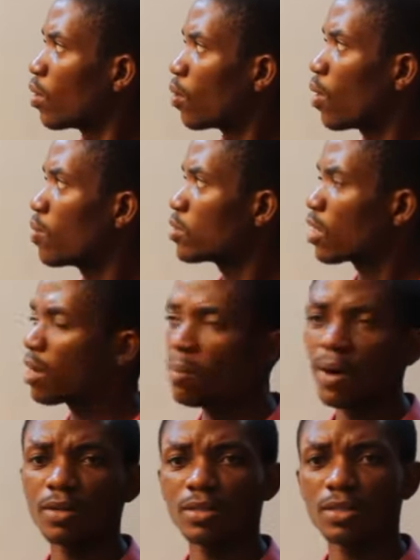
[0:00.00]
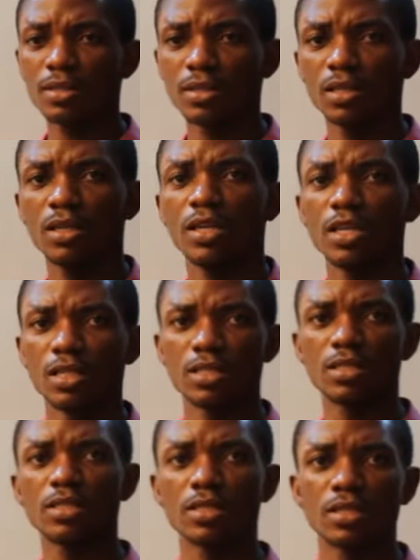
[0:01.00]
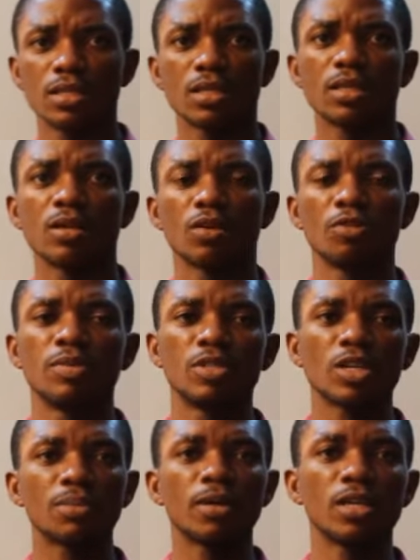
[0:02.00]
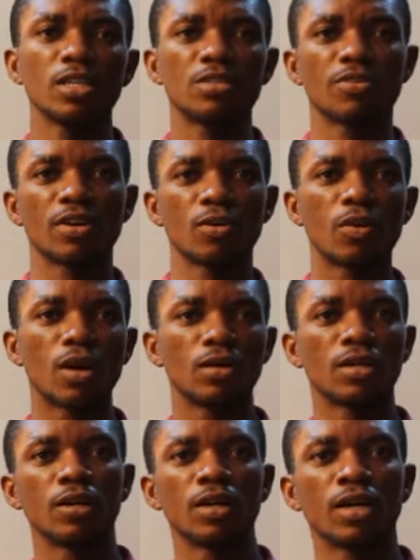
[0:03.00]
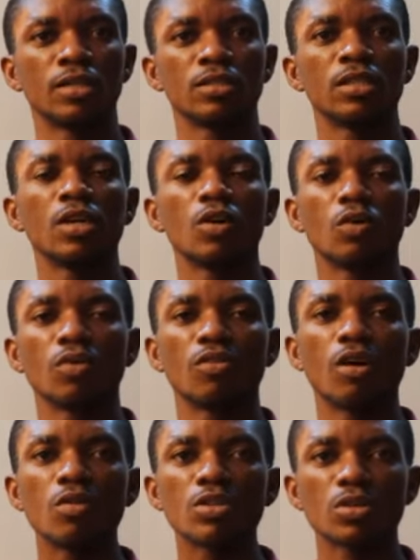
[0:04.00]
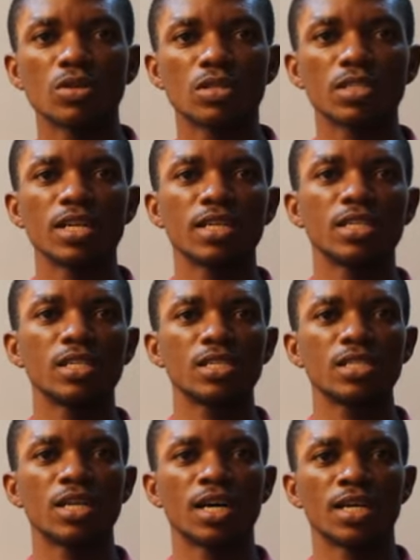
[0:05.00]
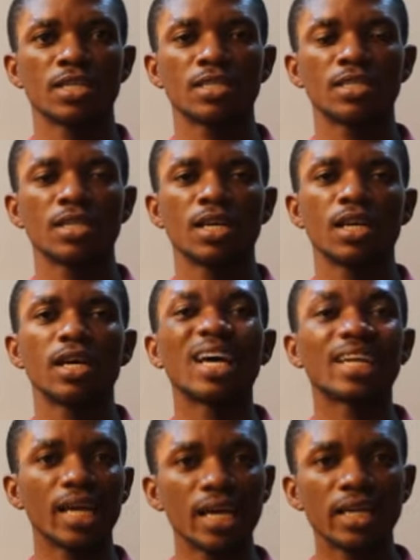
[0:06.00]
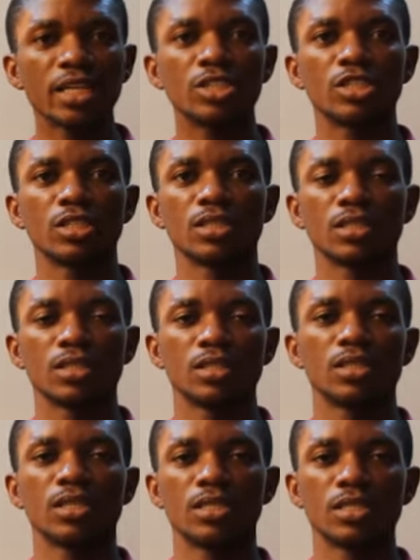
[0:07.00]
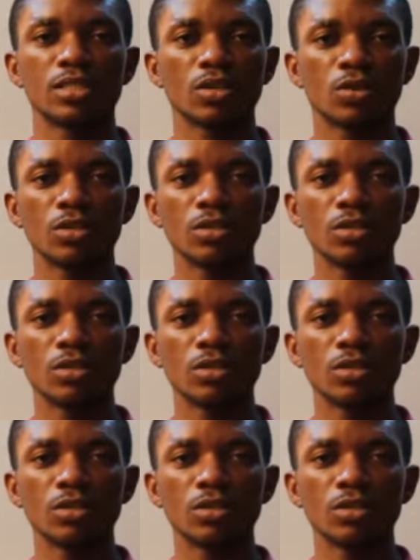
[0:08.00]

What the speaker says: When we talk about heat, we've been talking about heat for a while now, and we've always considered heat as an energy. It is